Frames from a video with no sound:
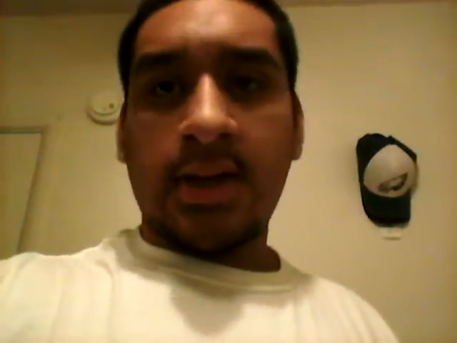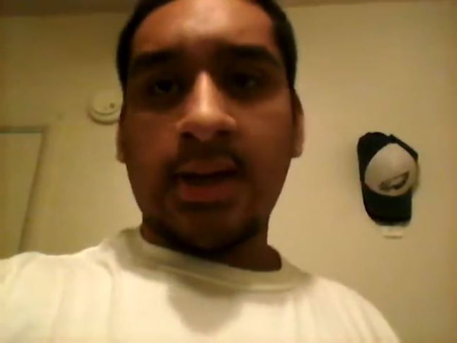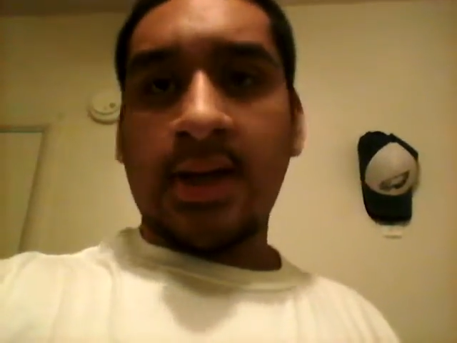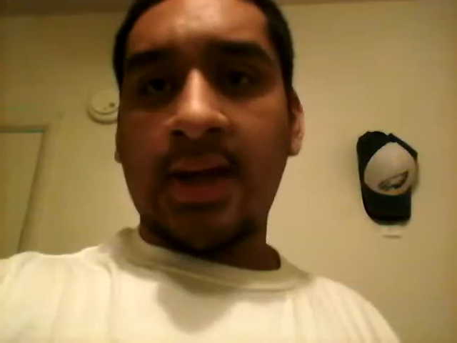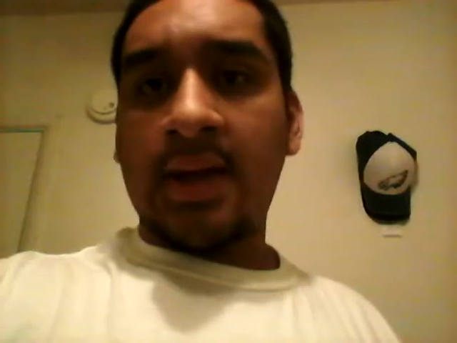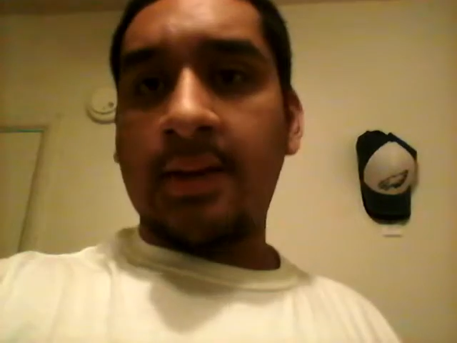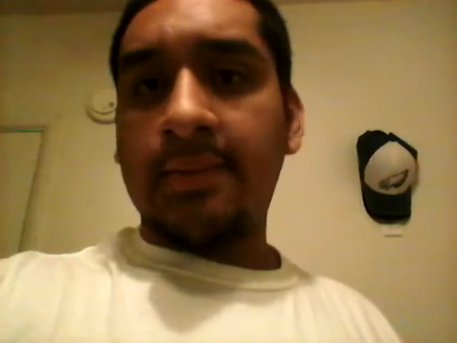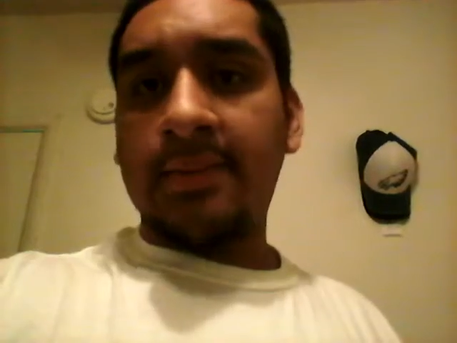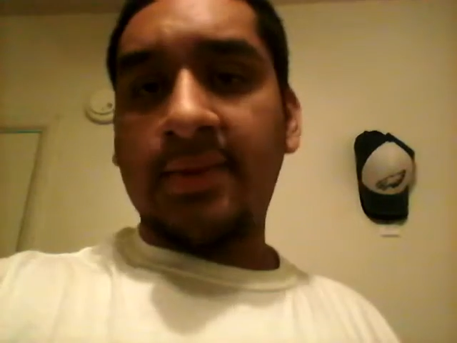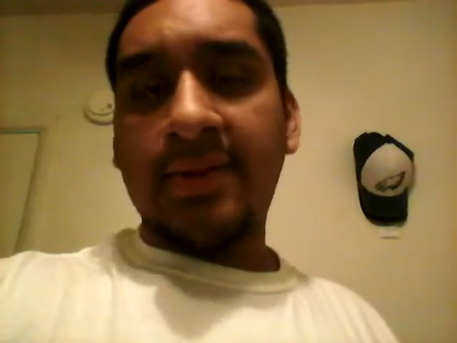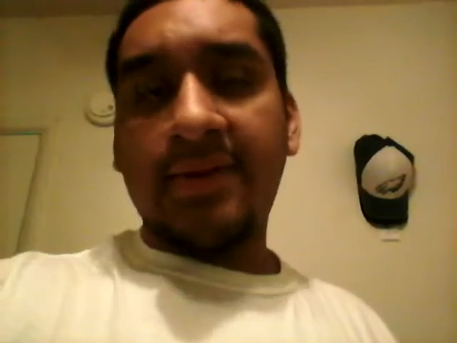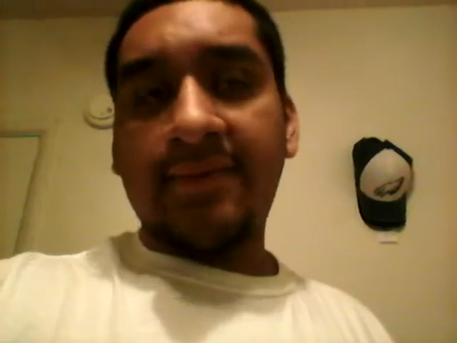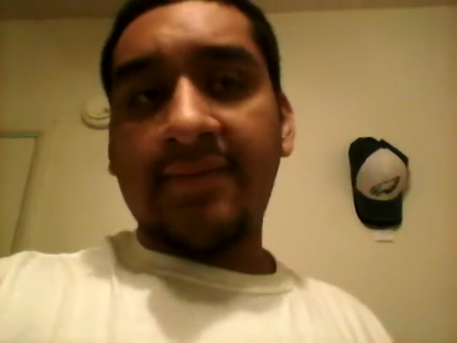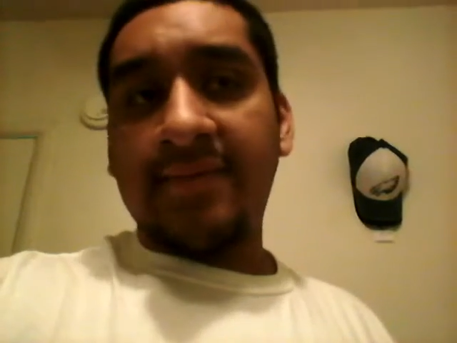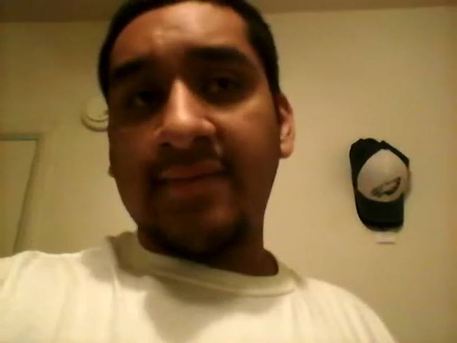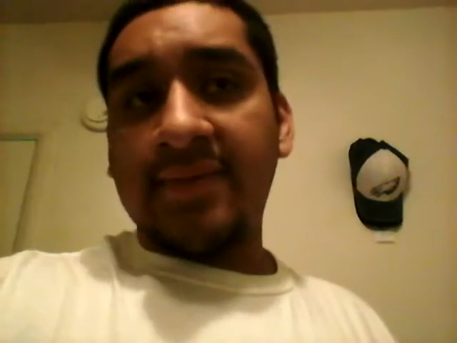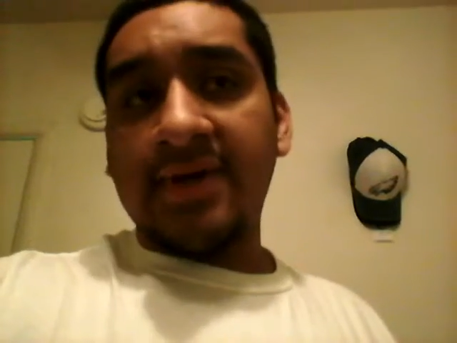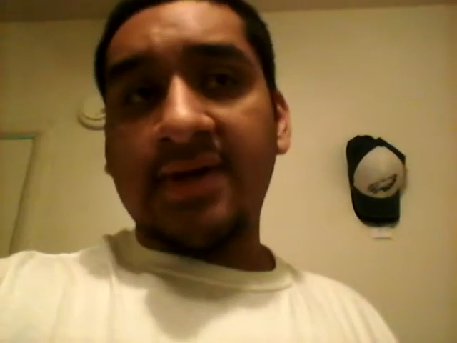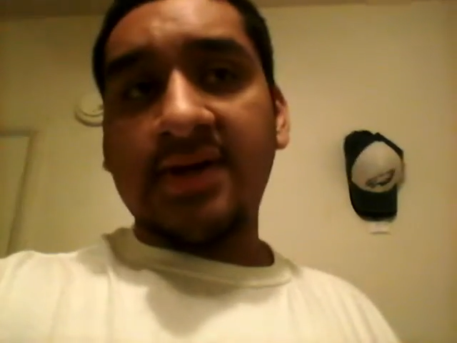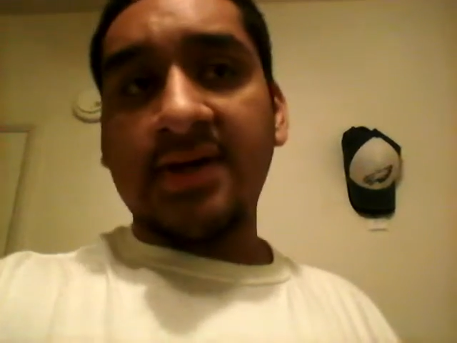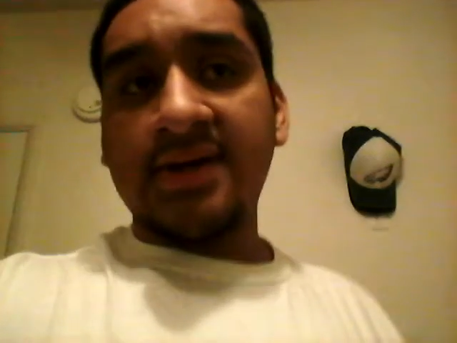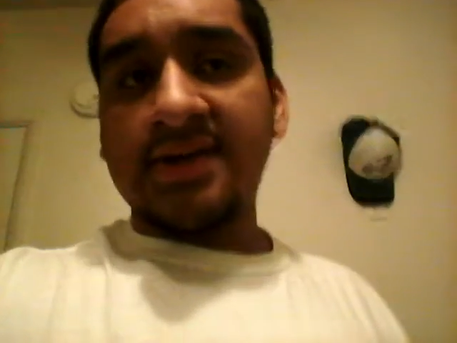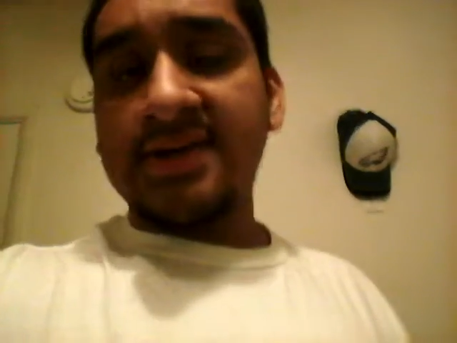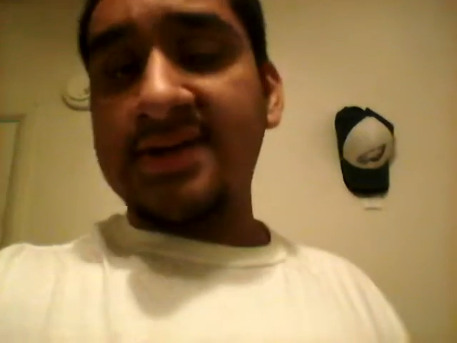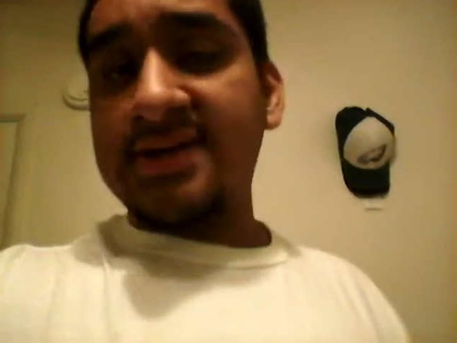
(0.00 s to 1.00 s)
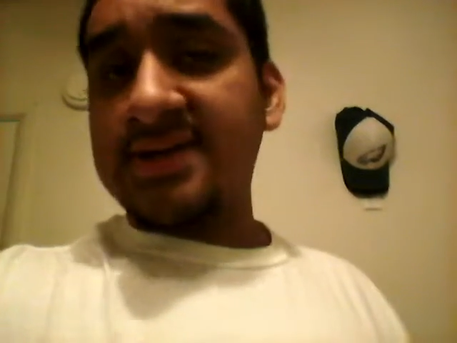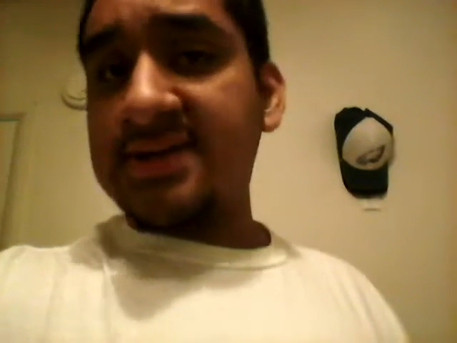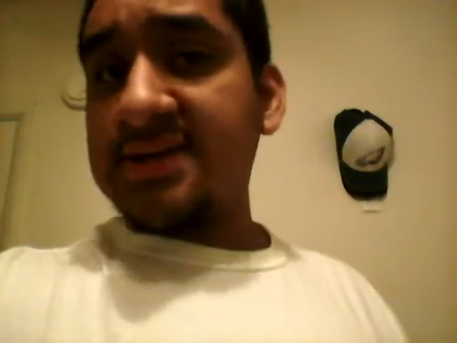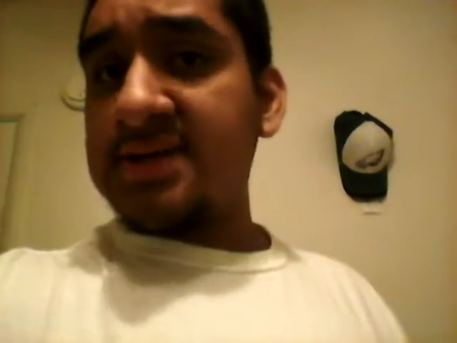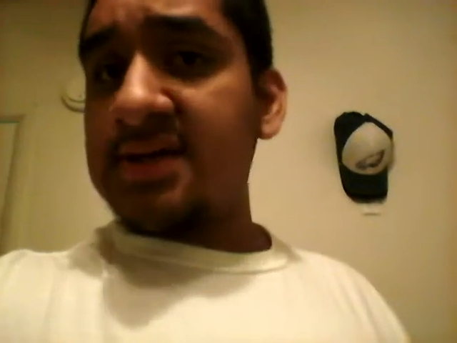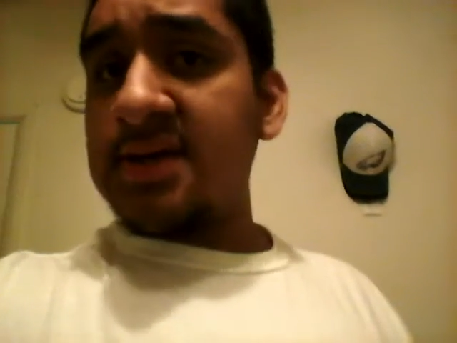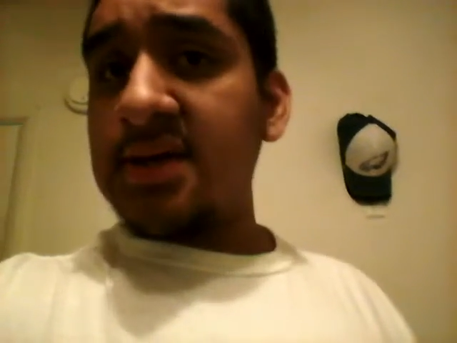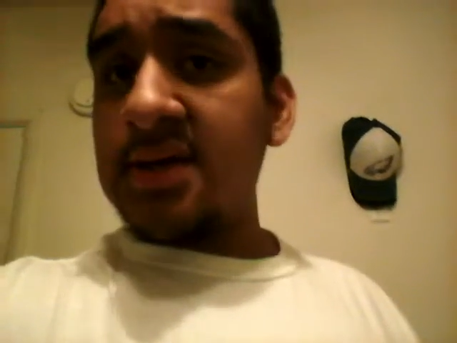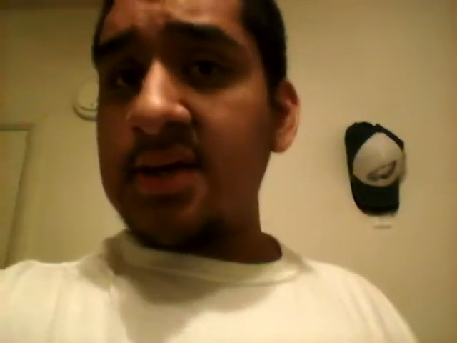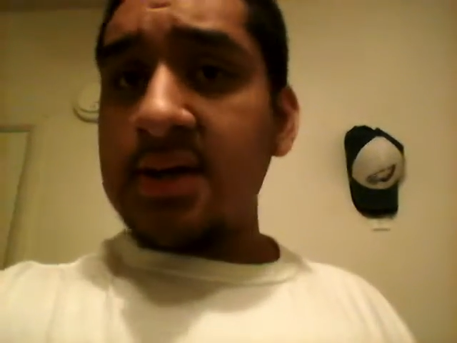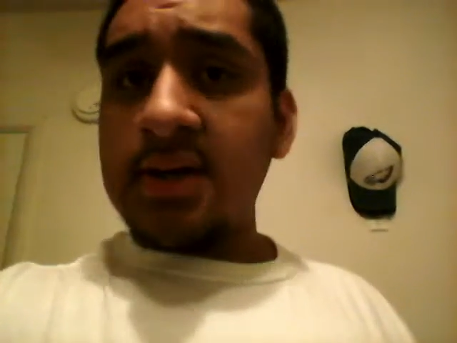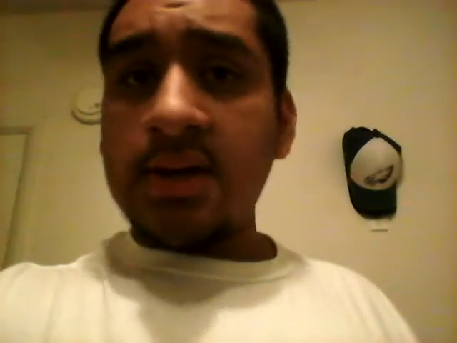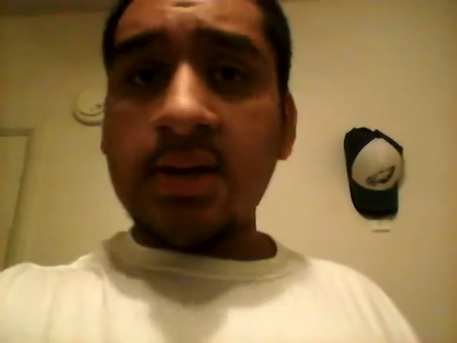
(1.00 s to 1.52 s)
I can't believe it because